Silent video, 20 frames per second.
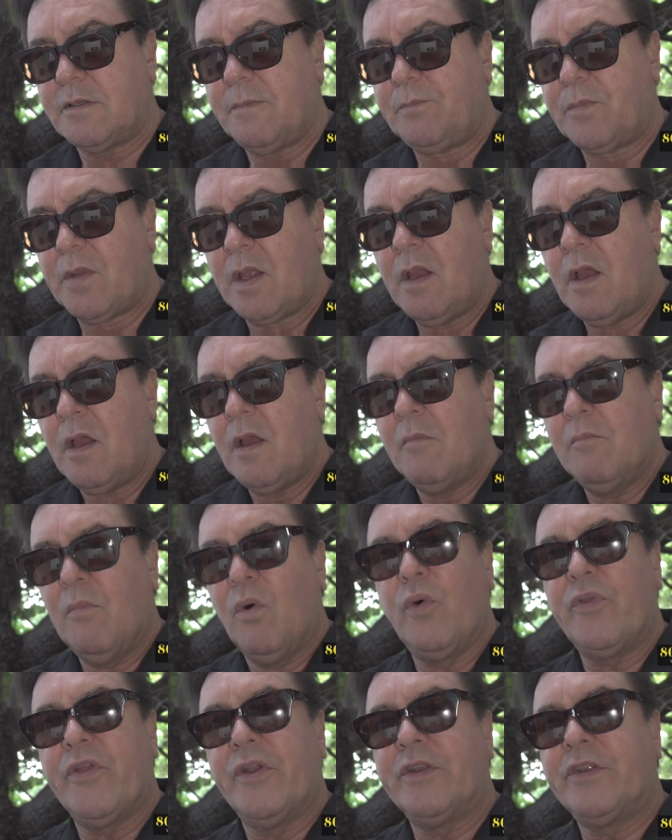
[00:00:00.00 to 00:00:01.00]

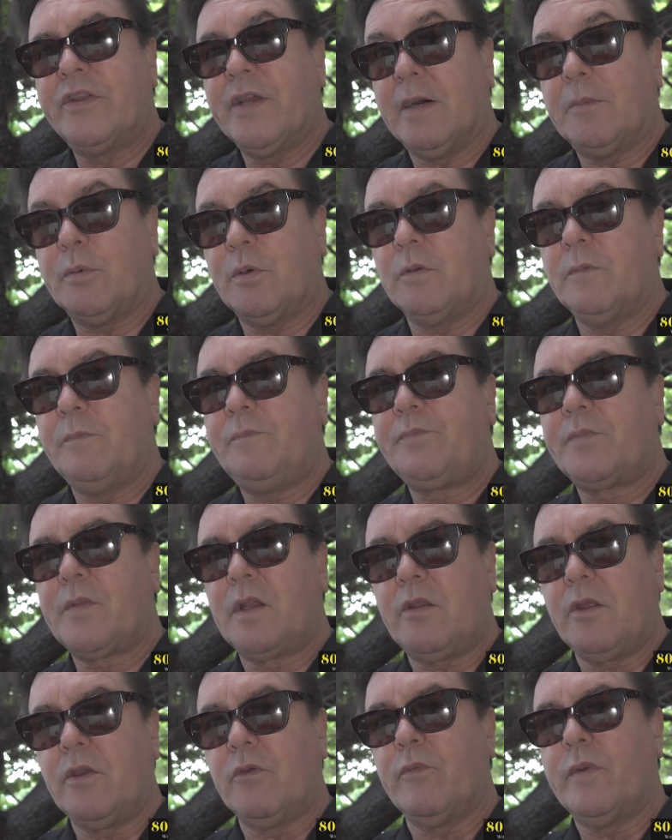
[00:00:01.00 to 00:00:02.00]
more than double
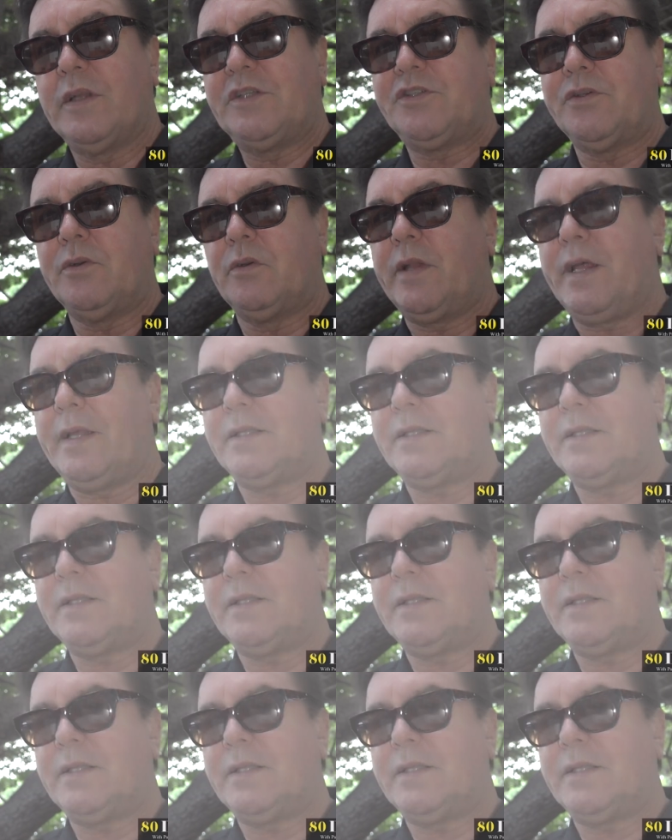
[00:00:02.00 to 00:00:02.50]
the original